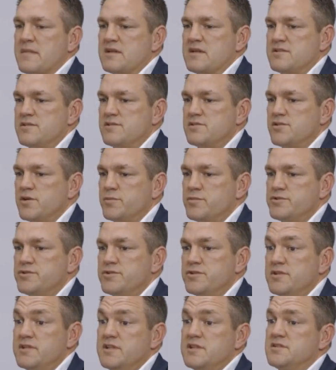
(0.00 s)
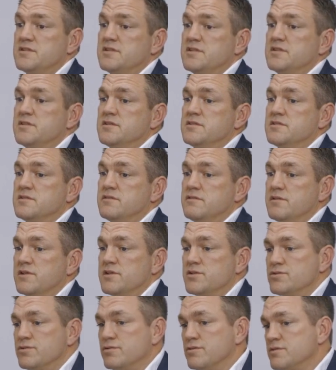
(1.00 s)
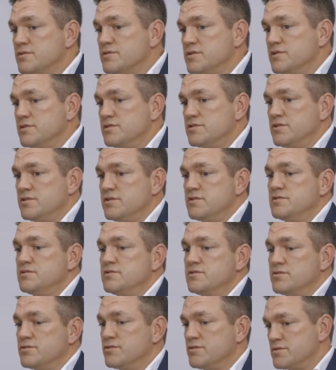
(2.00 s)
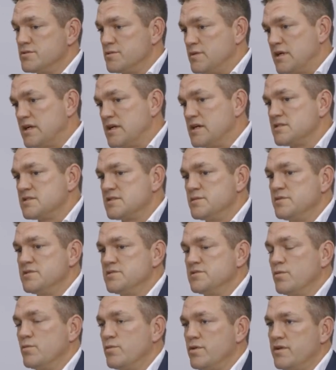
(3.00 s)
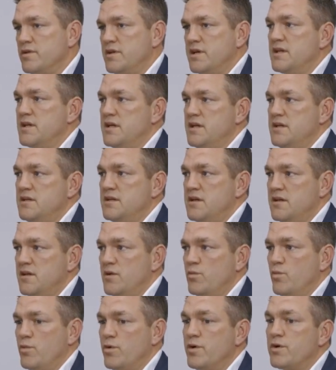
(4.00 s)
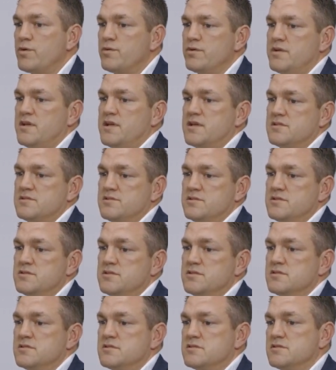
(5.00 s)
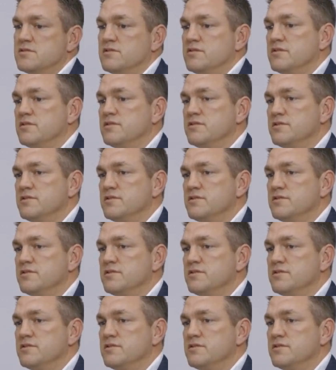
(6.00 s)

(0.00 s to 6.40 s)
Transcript: So there's an opportunity to really talk to the surgeons or talk to our customers on what they need, and then work with our surgeons on